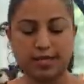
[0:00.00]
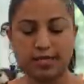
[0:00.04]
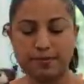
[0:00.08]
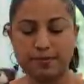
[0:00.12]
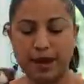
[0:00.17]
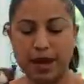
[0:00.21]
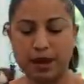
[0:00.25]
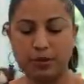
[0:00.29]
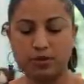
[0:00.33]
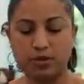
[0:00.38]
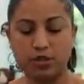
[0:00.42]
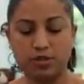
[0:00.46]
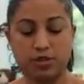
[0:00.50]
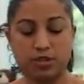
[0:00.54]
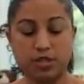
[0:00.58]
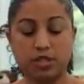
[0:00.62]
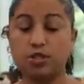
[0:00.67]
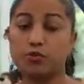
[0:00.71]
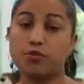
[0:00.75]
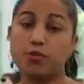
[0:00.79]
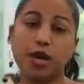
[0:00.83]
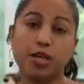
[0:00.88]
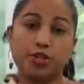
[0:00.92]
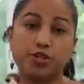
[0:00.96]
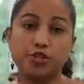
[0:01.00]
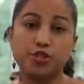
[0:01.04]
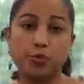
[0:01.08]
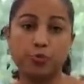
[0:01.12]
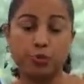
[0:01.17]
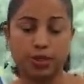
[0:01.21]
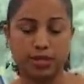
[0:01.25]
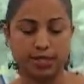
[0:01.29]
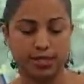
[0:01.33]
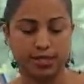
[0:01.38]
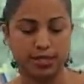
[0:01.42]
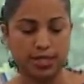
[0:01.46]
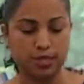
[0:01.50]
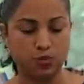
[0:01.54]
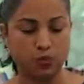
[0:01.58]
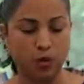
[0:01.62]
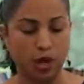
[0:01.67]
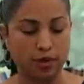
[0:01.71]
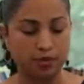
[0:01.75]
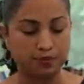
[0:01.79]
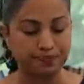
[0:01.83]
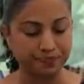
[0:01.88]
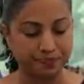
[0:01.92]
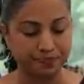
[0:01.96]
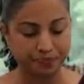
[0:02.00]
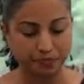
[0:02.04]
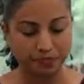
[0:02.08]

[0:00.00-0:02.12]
some out using directional prints as well.